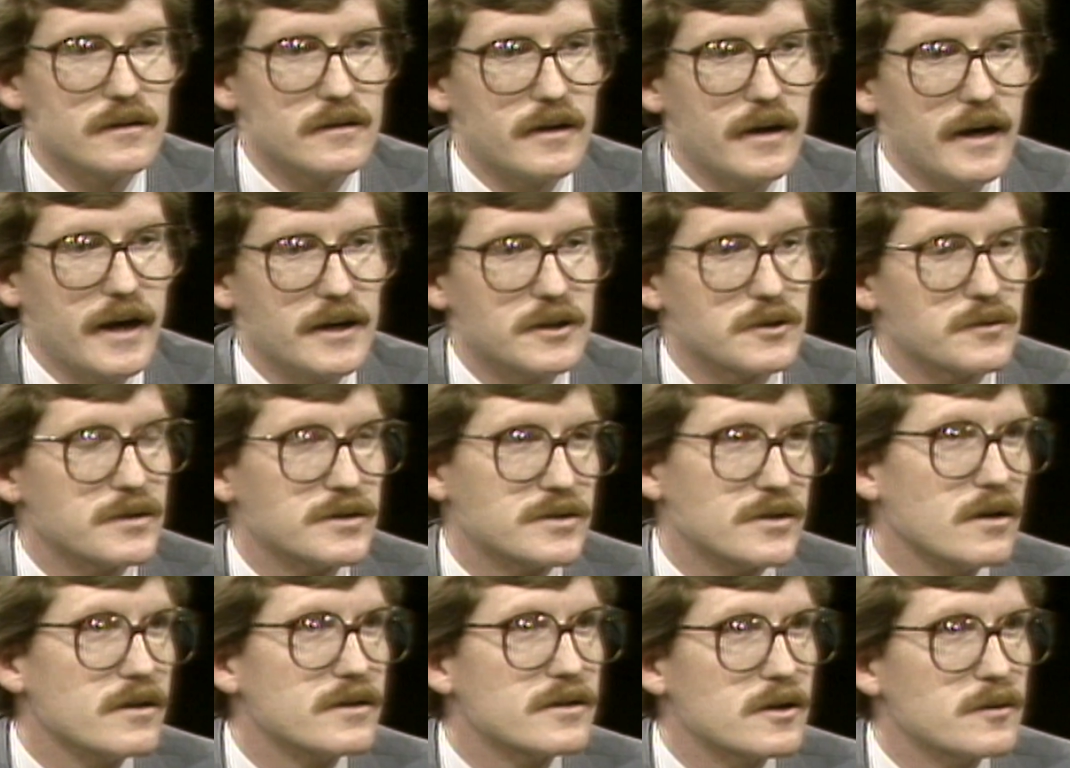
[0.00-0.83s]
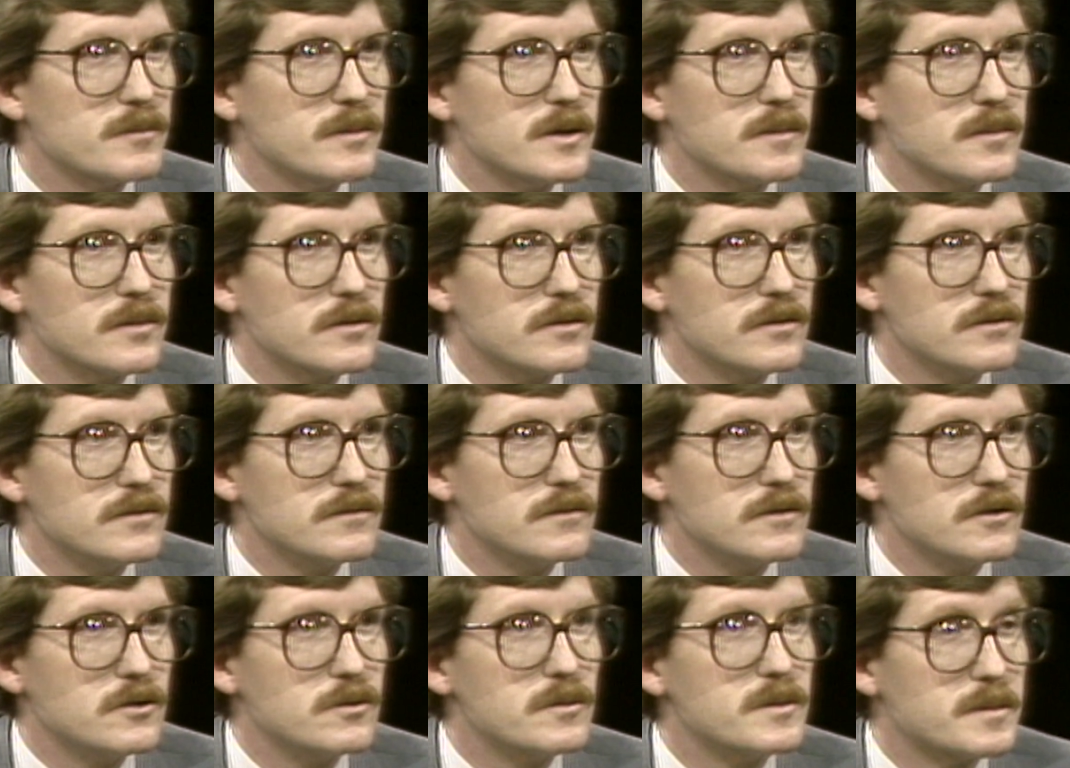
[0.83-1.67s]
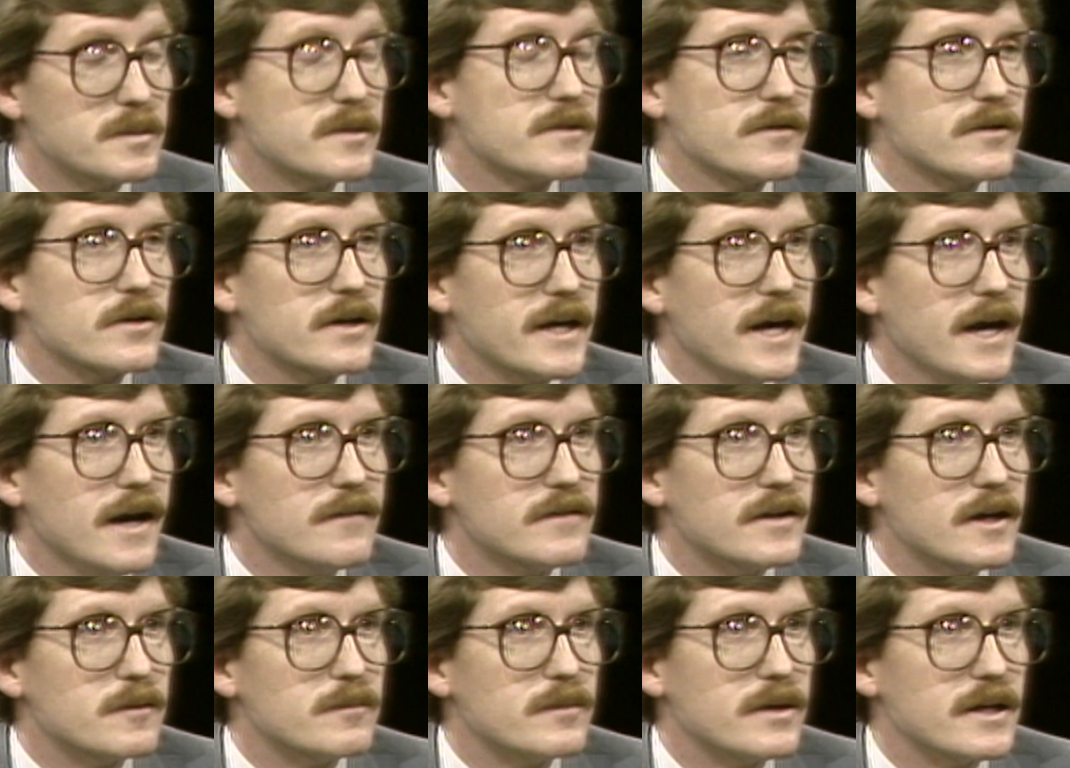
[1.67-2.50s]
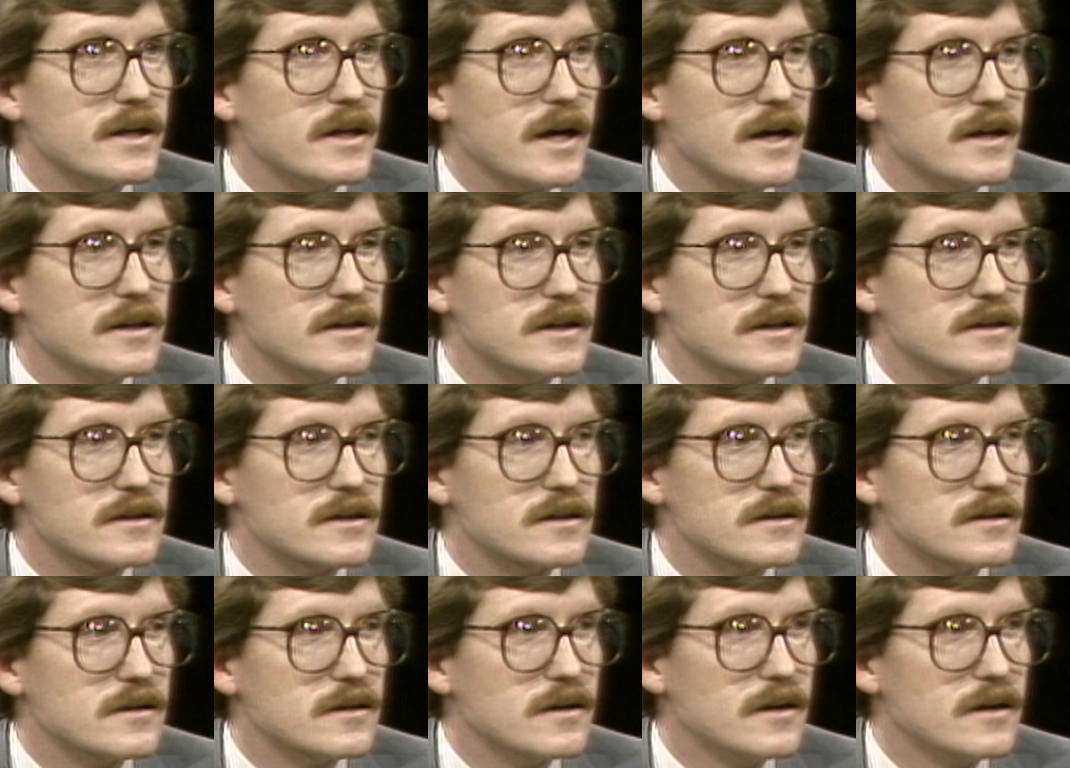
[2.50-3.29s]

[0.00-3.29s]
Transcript: As a result, there are people who would prefer to have that money. I think that